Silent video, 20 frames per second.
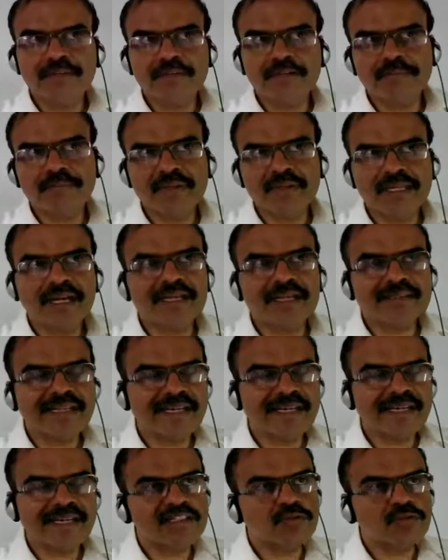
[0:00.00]
that is
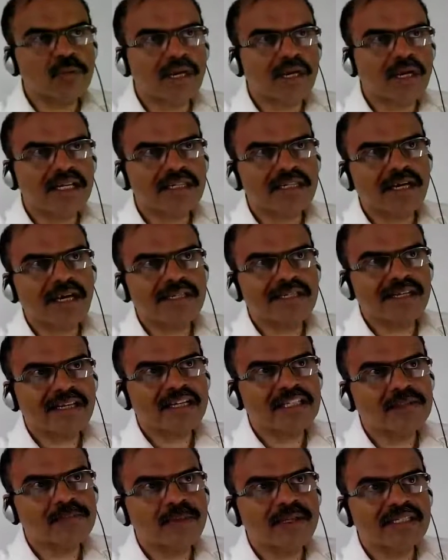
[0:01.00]
one. The other aspect
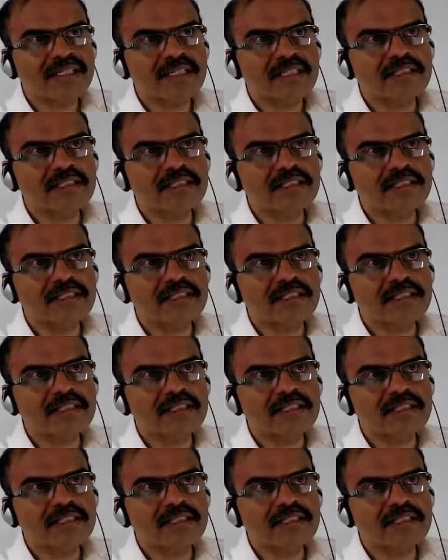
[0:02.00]
is